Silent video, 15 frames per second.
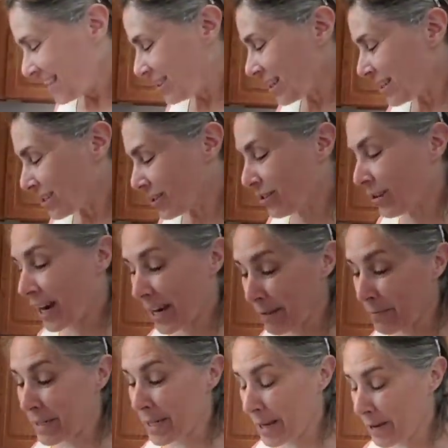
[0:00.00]
does crack
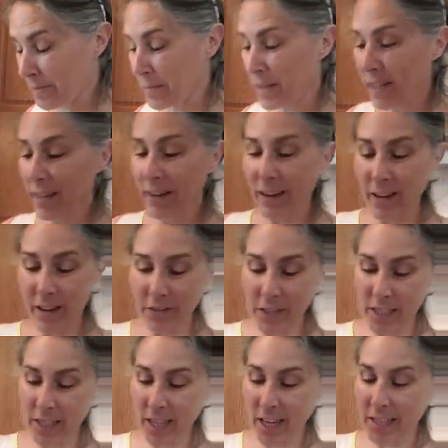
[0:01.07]
me up on the
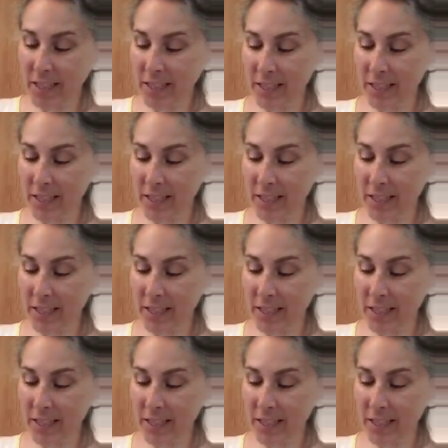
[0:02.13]
size